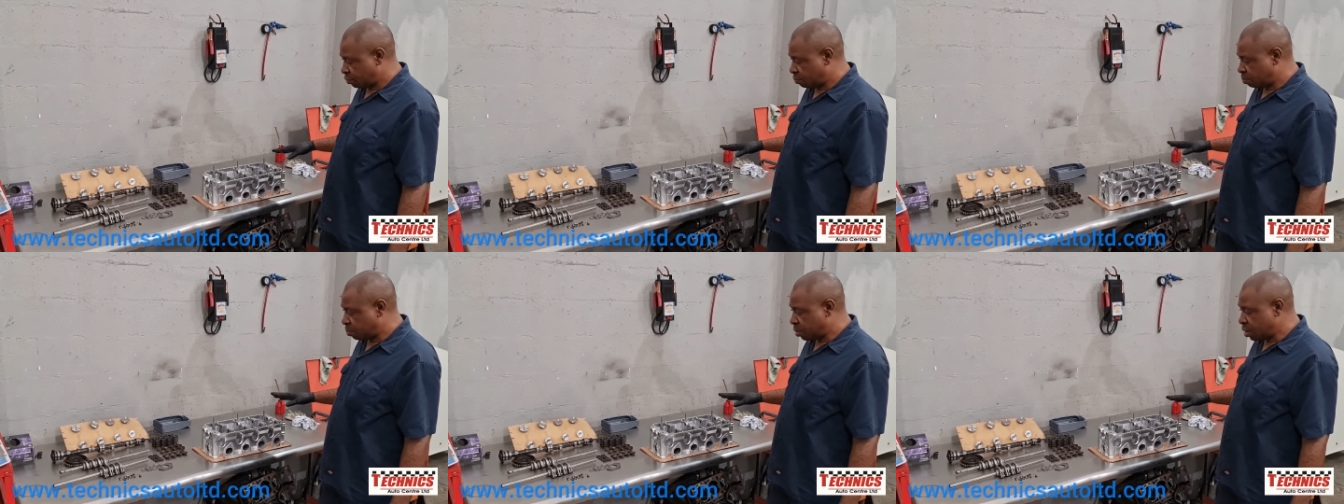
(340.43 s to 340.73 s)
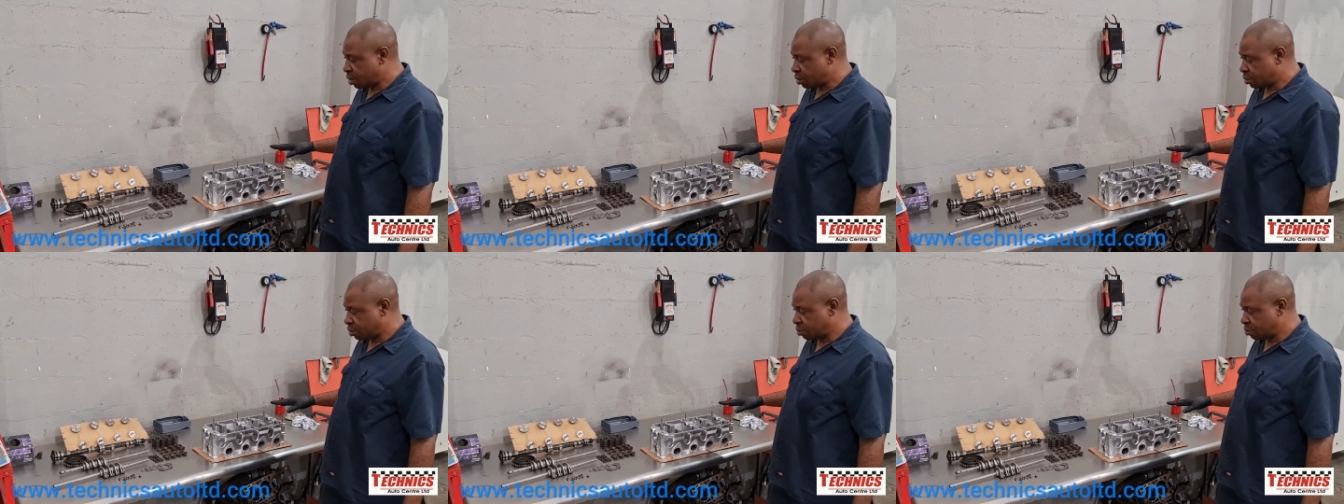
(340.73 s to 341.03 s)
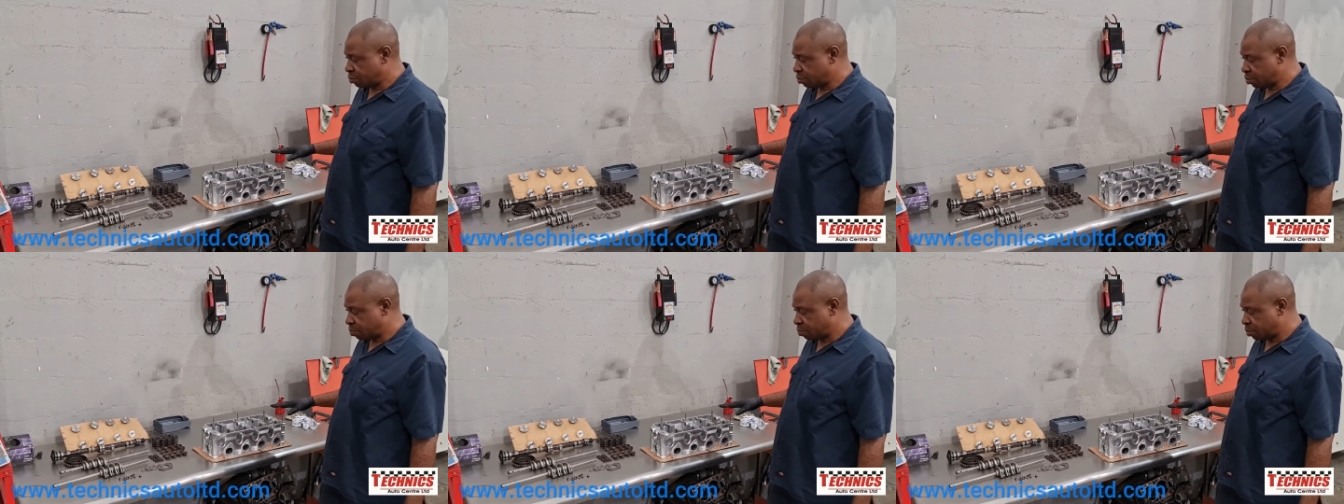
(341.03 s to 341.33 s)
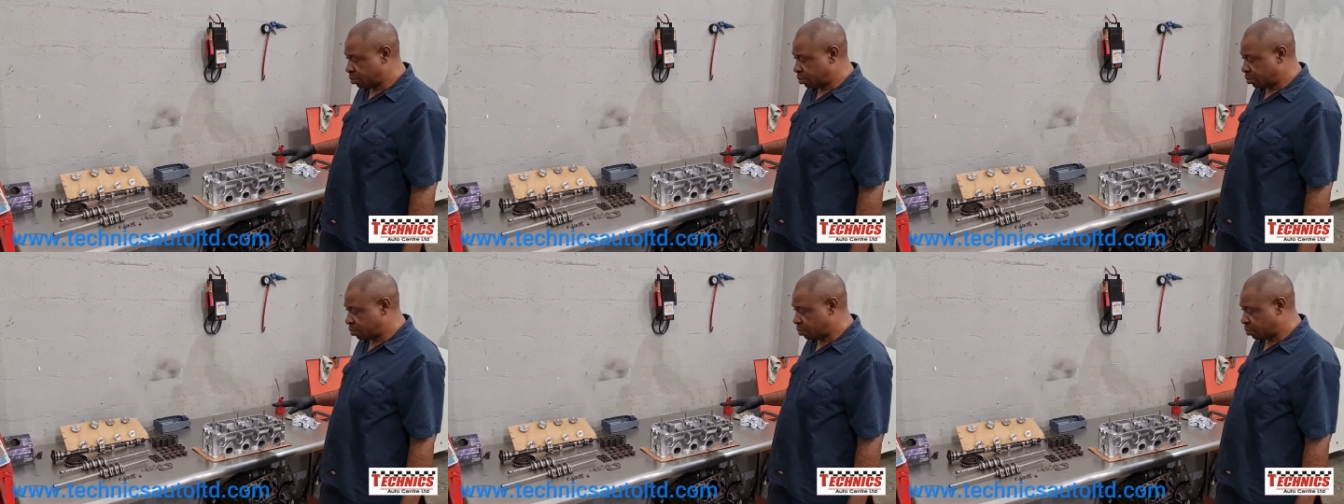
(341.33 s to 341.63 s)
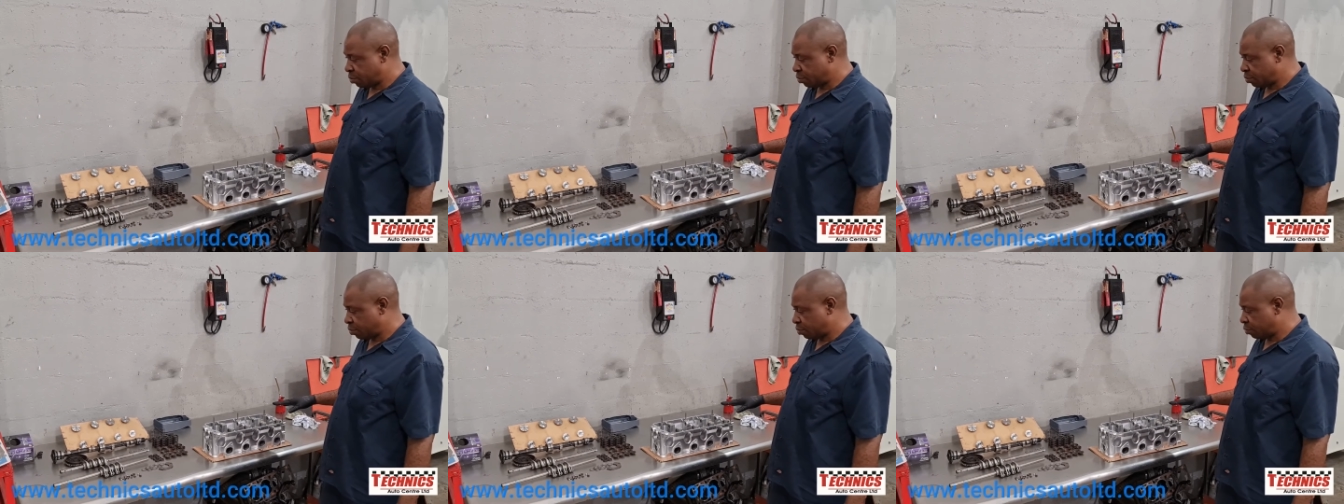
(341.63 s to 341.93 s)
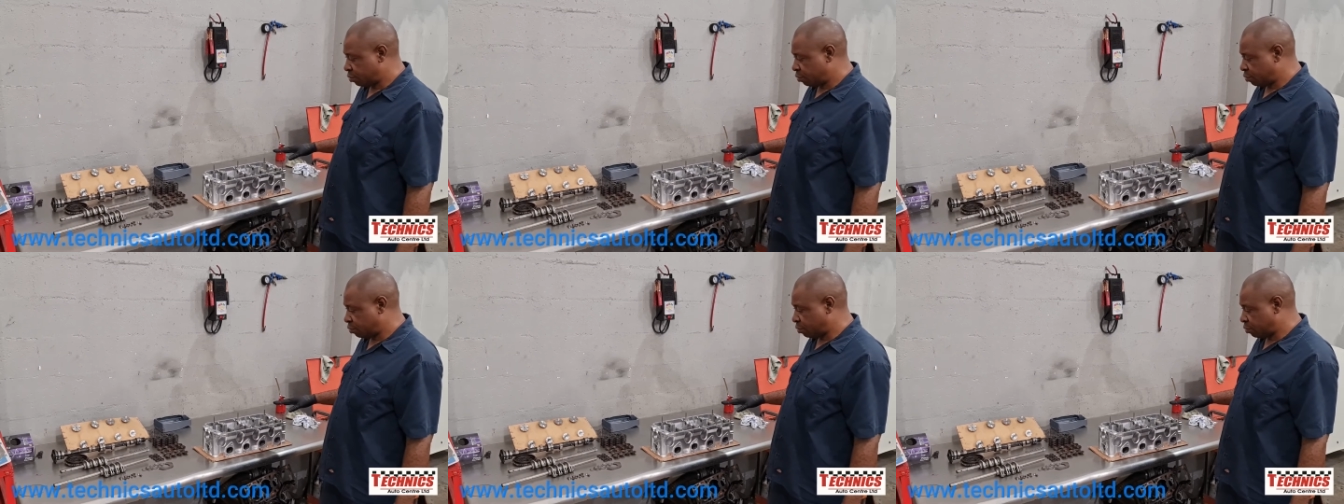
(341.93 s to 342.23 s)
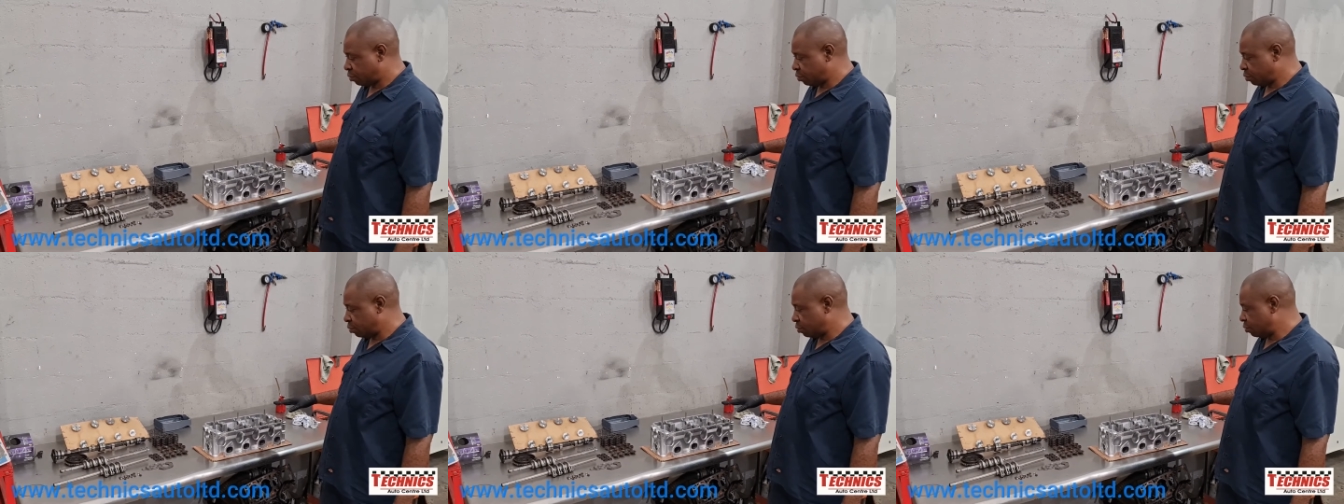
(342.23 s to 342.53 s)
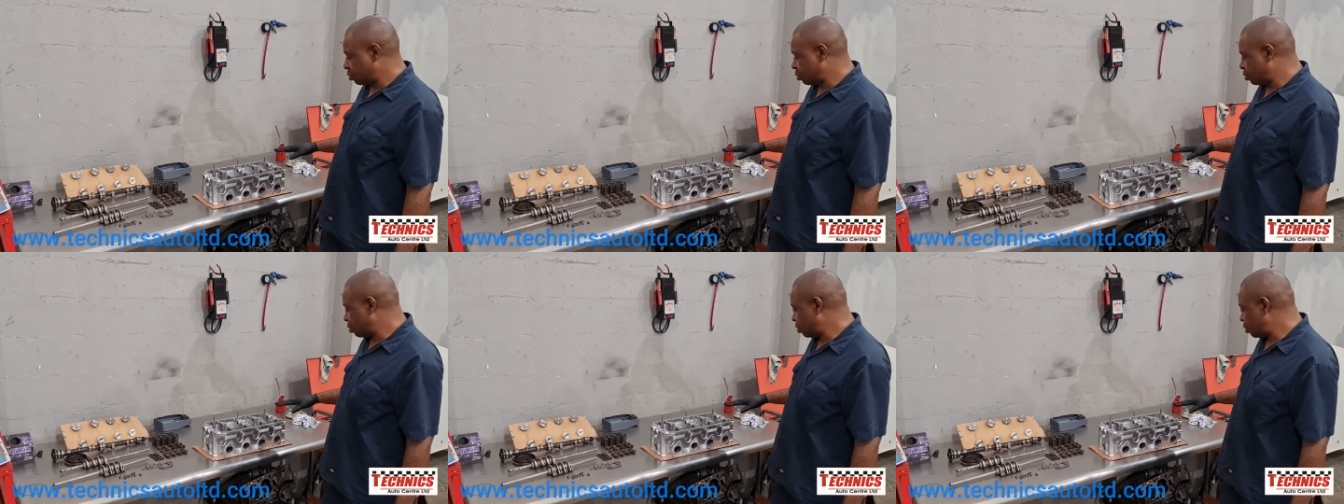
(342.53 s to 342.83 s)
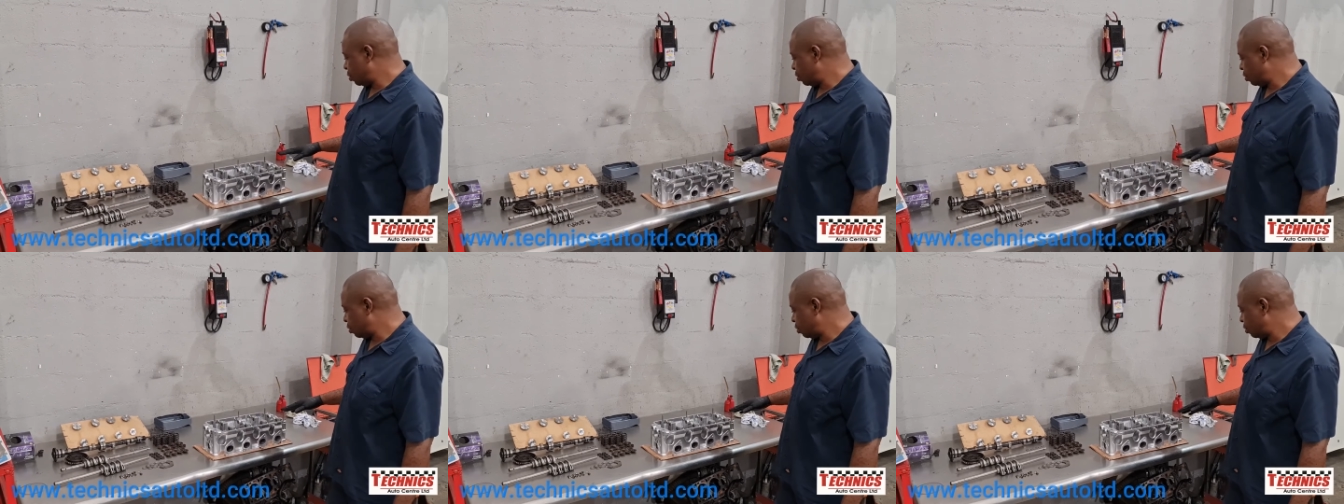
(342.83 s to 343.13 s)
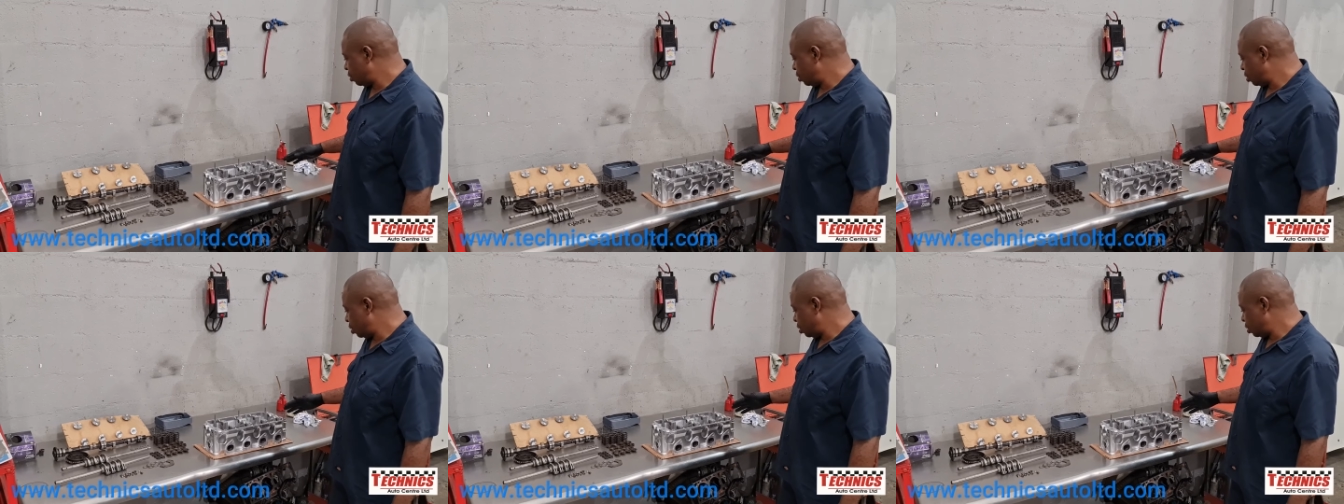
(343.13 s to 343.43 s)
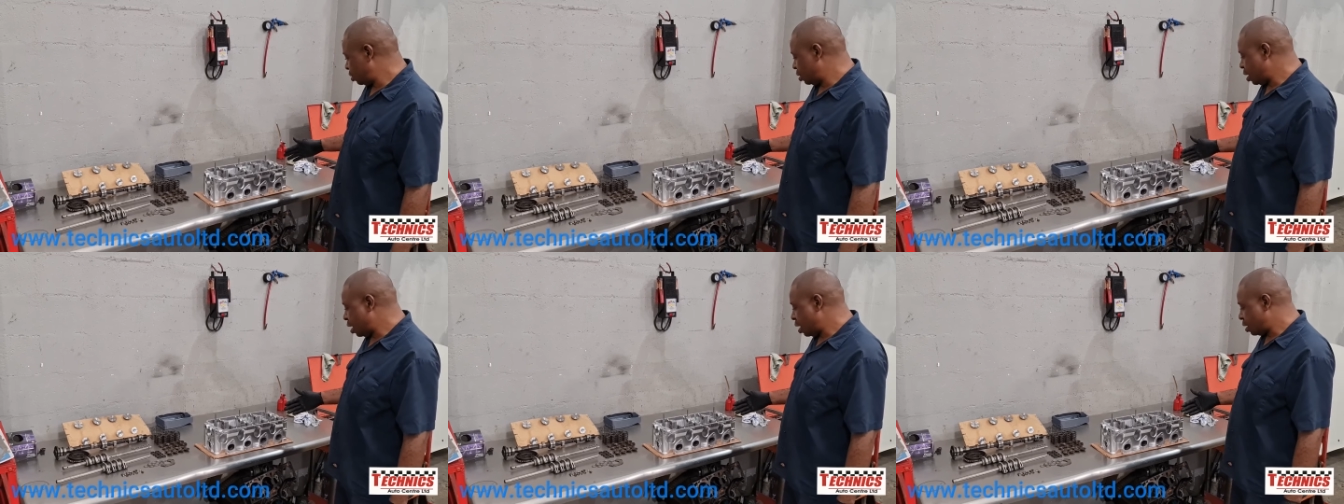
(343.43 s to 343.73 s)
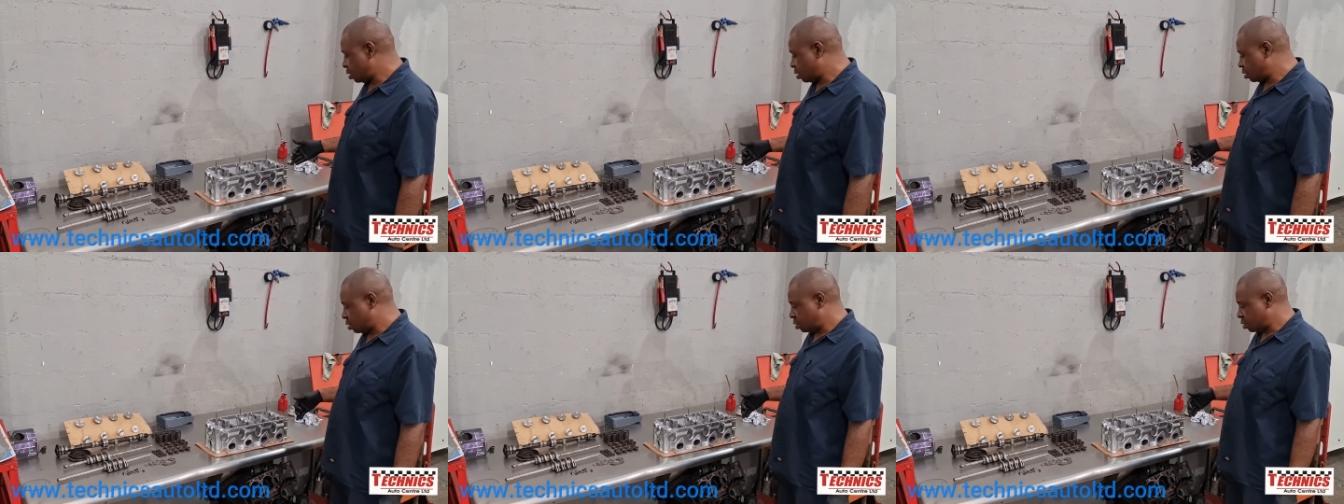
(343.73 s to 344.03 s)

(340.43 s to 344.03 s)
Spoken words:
part of the repair. So we're going to need like